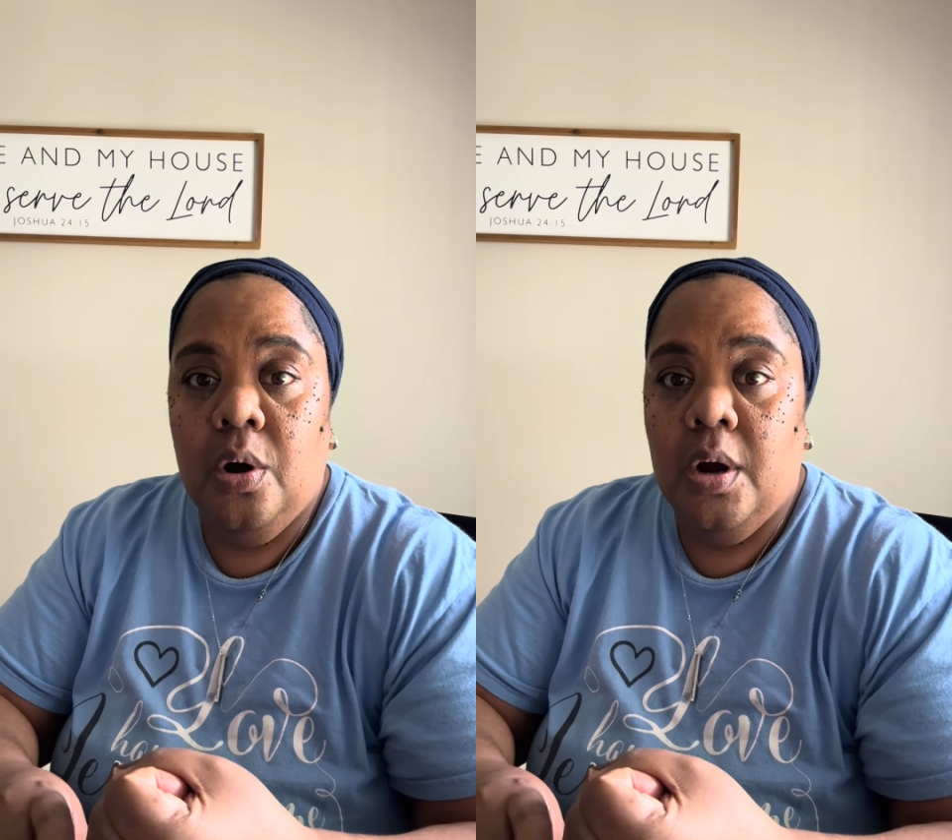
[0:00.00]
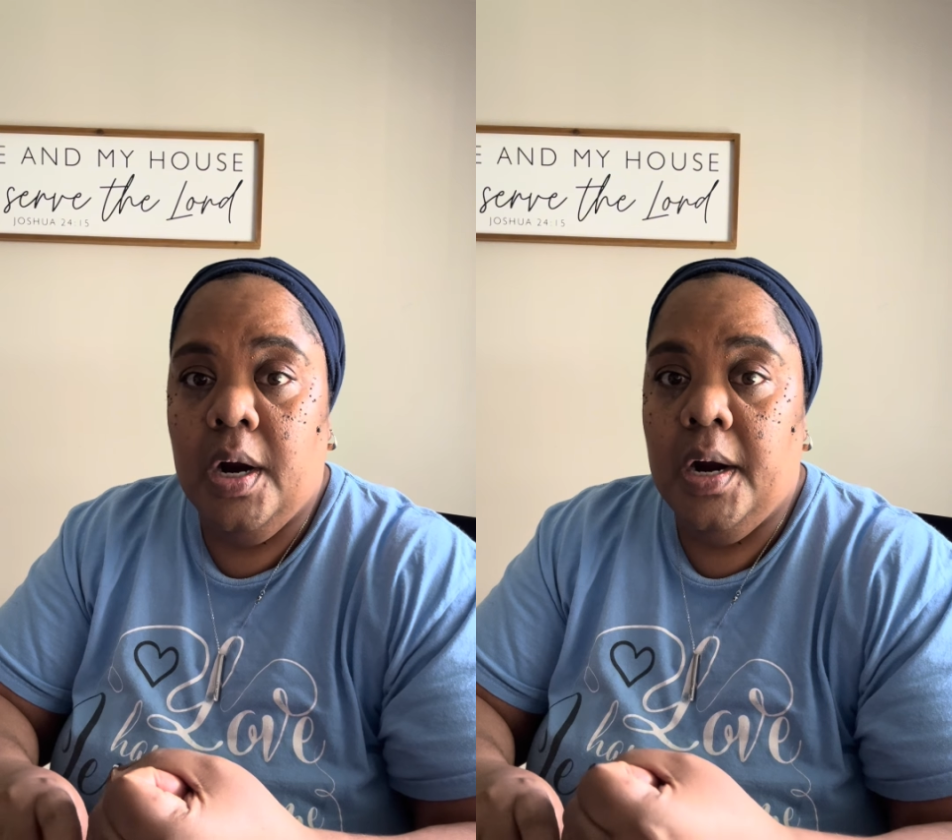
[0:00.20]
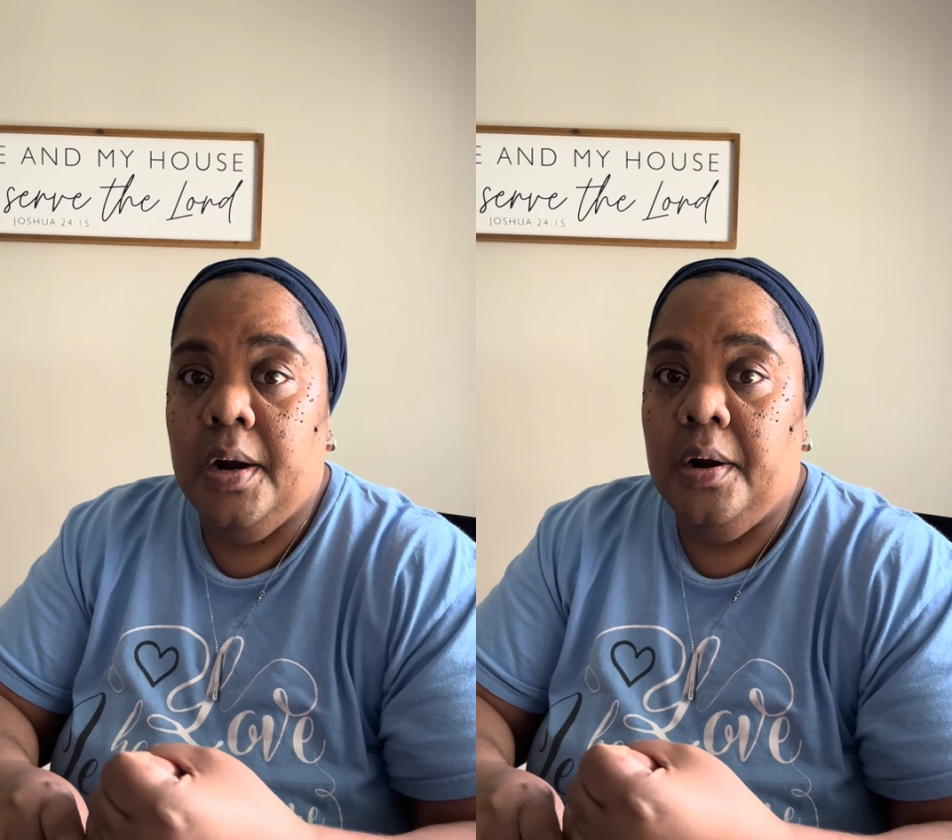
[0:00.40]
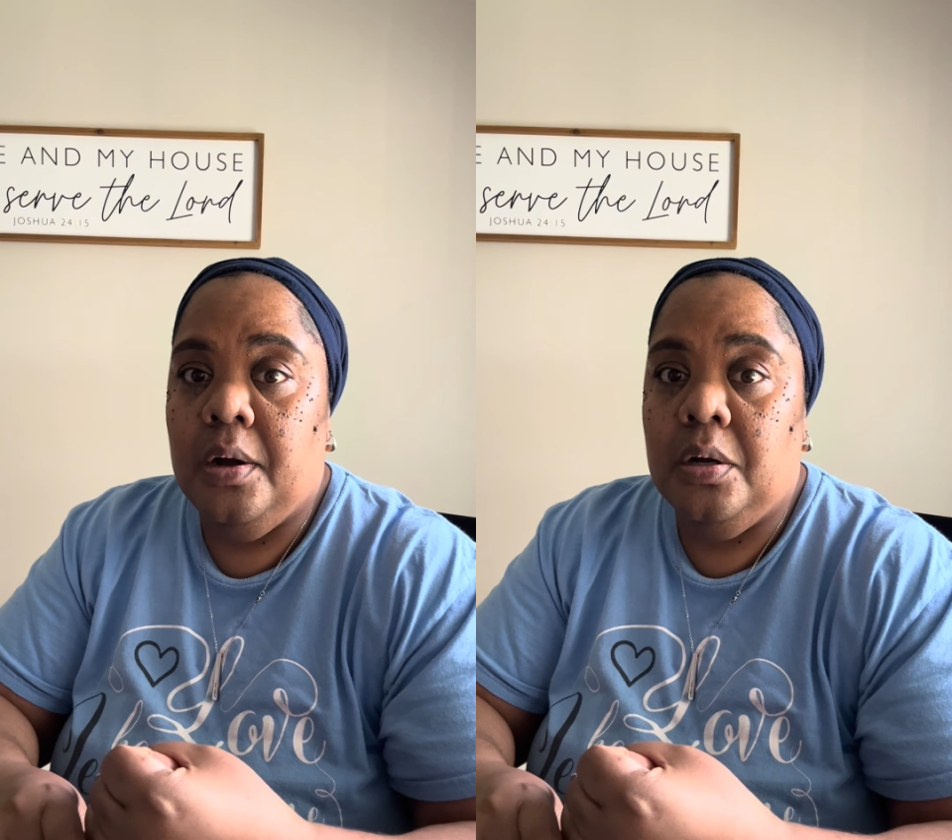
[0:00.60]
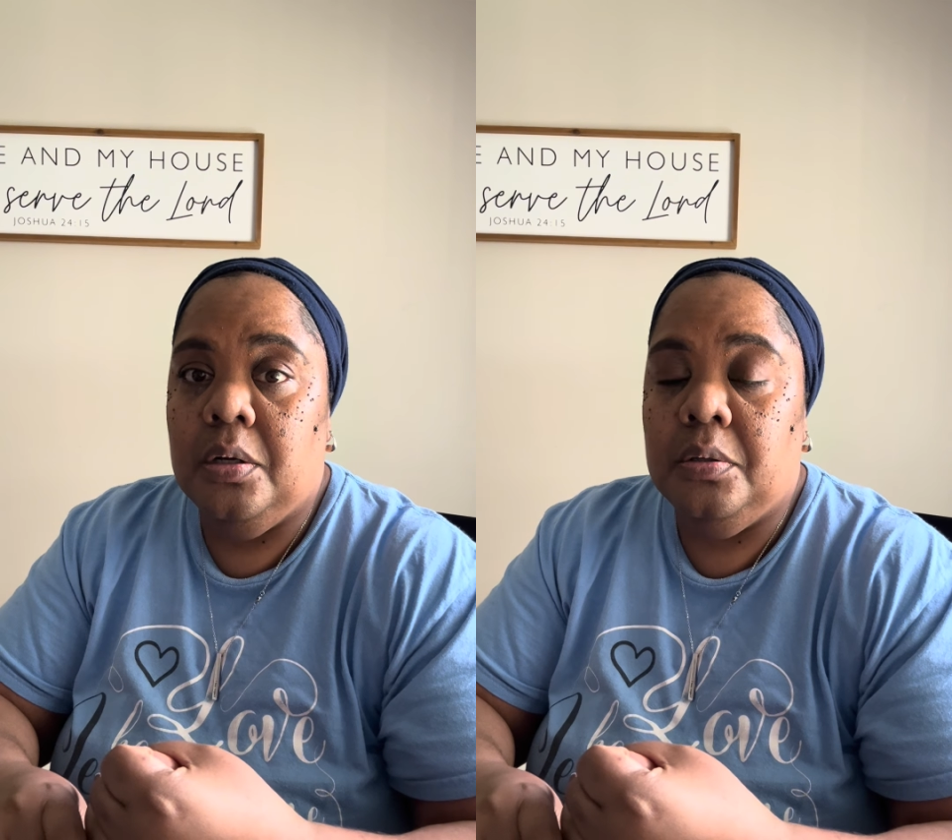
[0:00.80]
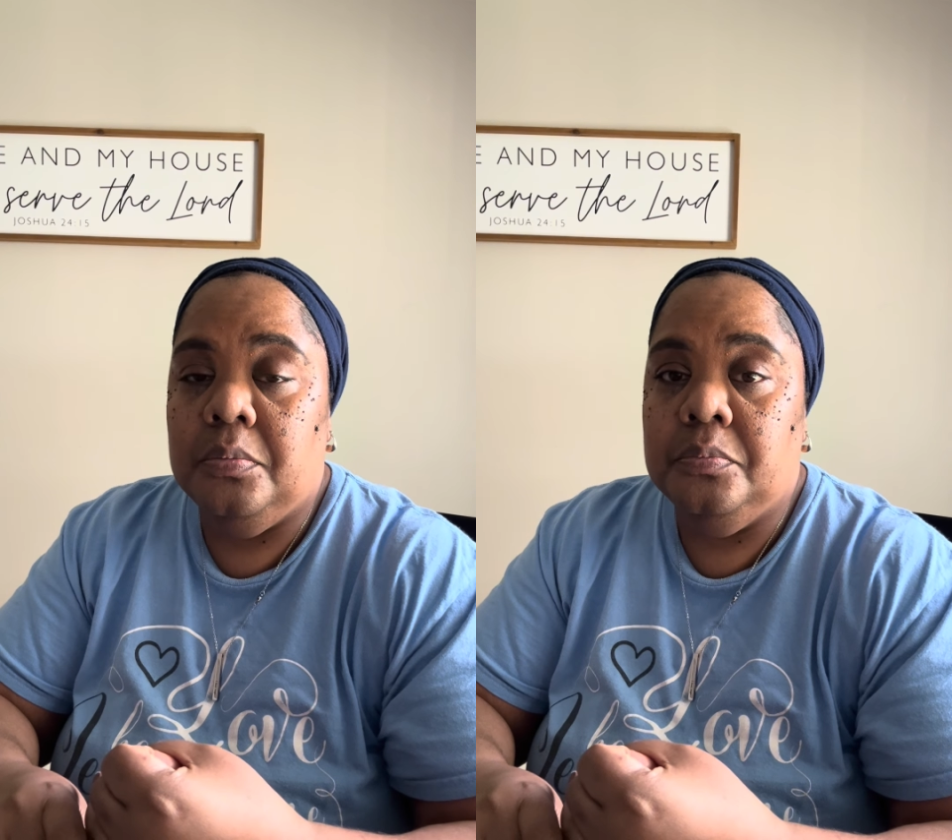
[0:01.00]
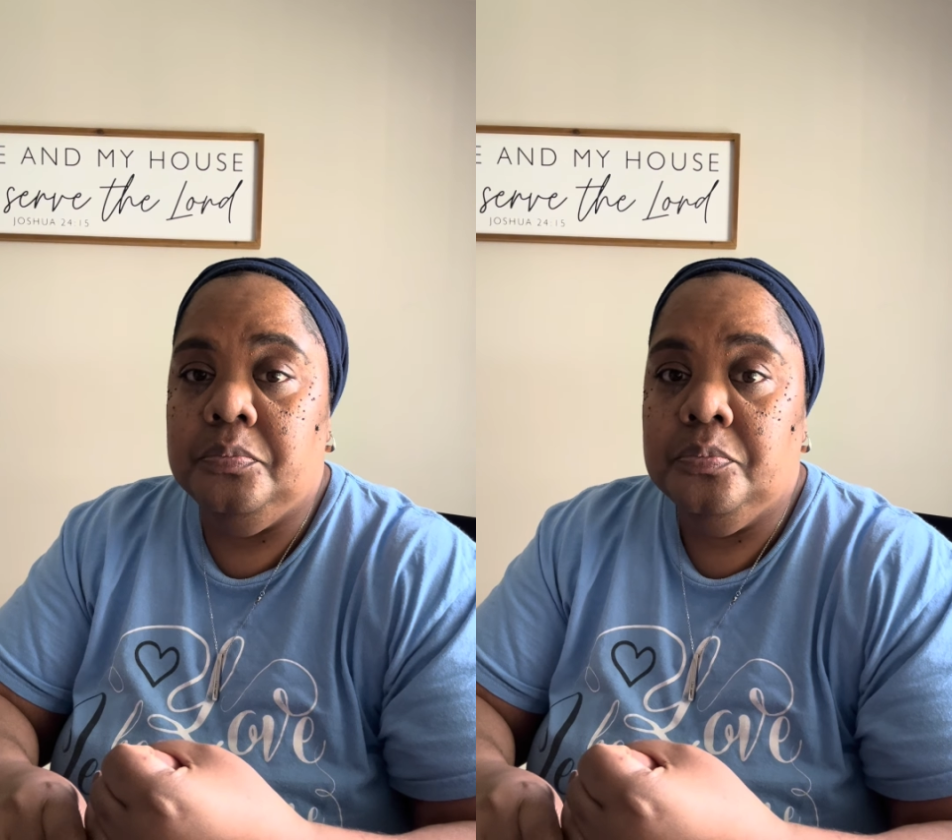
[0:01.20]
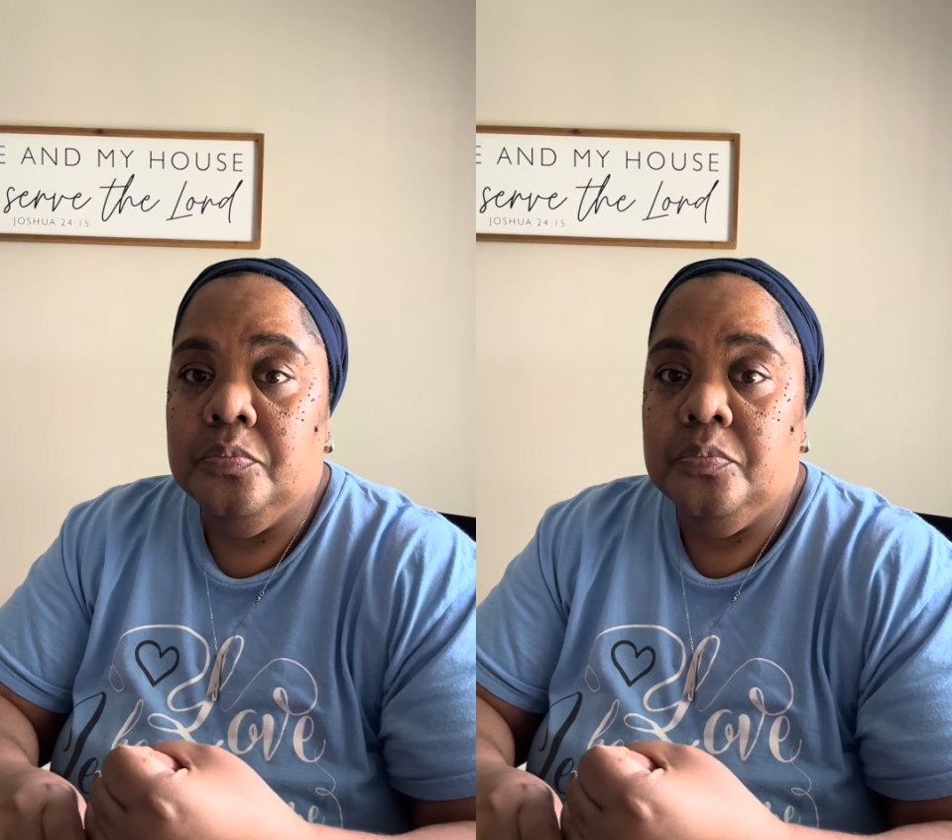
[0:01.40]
or